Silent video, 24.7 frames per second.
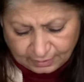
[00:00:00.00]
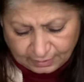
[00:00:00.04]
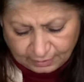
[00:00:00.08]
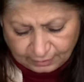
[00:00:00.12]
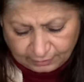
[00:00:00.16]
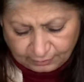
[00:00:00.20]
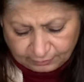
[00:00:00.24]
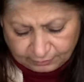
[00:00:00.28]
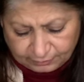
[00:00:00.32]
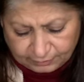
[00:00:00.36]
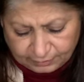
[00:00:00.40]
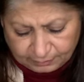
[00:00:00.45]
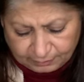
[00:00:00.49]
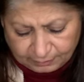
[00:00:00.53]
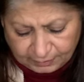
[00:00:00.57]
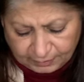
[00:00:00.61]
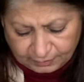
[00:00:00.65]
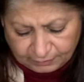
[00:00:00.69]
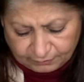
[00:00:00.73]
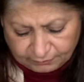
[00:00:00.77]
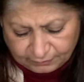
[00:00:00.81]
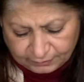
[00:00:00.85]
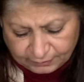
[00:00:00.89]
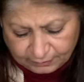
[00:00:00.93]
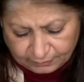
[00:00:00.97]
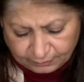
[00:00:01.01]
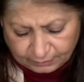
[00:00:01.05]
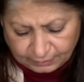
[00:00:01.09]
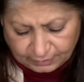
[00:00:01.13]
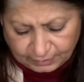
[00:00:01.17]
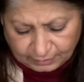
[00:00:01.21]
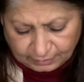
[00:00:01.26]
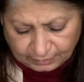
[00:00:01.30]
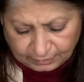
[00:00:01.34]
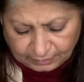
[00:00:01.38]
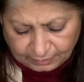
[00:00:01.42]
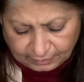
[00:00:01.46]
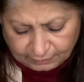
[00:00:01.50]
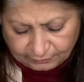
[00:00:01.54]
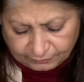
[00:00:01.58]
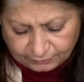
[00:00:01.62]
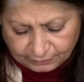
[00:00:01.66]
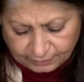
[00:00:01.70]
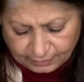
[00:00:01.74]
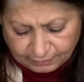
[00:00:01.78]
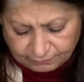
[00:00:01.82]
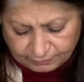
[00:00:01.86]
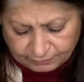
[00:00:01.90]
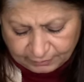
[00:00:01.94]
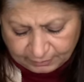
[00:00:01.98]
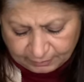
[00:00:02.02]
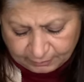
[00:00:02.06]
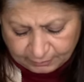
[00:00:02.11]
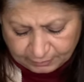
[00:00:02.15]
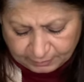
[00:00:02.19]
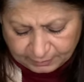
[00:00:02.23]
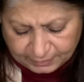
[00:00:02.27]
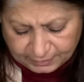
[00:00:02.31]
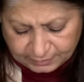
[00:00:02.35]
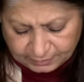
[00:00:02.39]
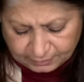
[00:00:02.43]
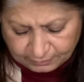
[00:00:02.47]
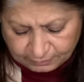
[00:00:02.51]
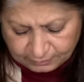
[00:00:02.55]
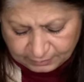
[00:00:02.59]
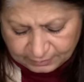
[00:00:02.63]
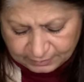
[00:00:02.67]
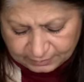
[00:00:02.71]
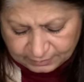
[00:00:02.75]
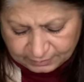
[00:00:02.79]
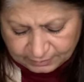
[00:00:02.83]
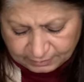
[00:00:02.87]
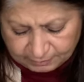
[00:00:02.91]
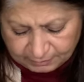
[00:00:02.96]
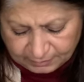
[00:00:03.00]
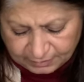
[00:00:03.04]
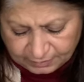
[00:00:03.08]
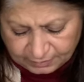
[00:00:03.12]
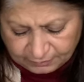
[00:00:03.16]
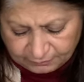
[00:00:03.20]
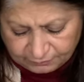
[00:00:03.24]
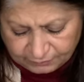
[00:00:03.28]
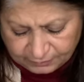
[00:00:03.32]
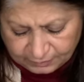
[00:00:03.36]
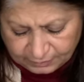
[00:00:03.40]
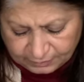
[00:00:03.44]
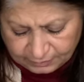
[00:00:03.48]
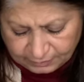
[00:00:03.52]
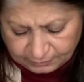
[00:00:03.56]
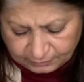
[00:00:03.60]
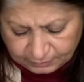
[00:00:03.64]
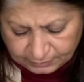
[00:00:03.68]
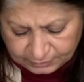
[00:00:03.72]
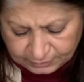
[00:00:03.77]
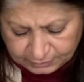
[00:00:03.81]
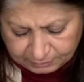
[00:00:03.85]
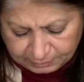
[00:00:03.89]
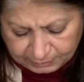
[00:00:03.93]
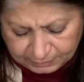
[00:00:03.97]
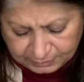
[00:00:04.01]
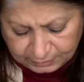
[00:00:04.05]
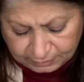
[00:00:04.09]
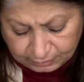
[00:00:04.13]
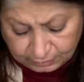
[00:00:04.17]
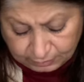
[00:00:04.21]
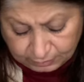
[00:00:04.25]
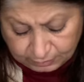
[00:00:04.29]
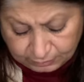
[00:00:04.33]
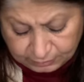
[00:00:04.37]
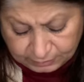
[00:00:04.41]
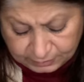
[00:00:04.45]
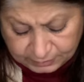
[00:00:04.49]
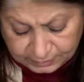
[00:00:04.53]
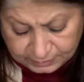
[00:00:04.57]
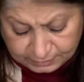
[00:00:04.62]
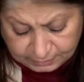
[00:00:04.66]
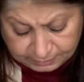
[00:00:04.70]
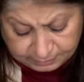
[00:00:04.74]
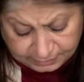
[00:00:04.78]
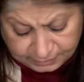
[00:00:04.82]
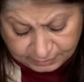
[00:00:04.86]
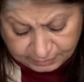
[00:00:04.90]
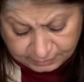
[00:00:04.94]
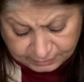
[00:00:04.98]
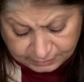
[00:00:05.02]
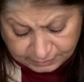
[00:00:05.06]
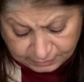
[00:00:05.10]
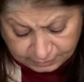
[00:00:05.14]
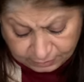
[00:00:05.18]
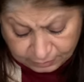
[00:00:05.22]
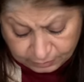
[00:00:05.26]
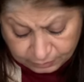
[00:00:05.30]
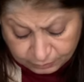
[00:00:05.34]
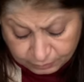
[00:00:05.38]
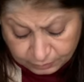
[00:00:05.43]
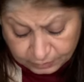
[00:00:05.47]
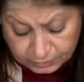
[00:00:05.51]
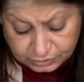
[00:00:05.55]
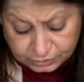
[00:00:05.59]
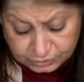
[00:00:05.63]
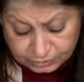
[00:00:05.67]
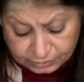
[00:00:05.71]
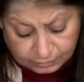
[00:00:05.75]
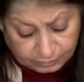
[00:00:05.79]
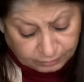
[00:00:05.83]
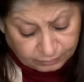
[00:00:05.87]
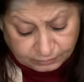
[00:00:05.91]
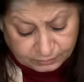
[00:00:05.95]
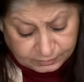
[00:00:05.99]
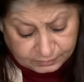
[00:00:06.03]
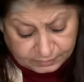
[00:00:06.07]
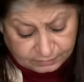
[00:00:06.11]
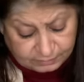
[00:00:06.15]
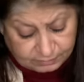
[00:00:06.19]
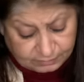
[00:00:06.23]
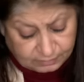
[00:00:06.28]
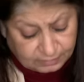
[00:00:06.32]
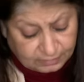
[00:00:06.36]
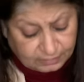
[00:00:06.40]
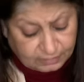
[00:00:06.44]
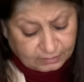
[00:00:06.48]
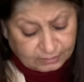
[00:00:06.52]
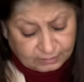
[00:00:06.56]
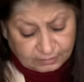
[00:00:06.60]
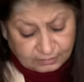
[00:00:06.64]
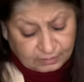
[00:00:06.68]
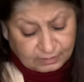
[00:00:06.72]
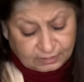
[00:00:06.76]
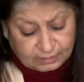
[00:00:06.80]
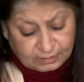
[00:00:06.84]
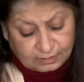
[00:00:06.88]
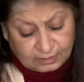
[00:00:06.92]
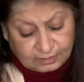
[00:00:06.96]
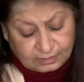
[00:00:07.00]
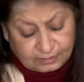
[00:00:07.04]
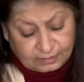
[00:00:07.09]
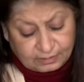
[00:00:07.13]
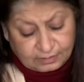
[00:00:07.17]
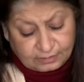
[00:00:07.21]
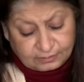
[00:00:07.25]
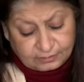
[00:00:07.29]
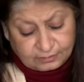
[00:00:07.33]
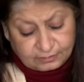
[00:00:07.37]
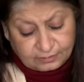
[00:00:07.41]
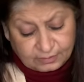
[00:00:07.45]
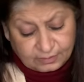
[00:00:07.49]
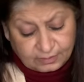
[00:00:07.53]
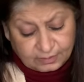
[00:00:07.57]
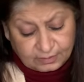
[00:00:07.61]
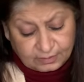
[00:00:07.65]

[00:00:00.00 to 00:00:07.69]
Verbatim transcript: I know they mean very well. I forgive them no matter what. I'm not afraid they want me to lose because they don't want you to lose. Not like that.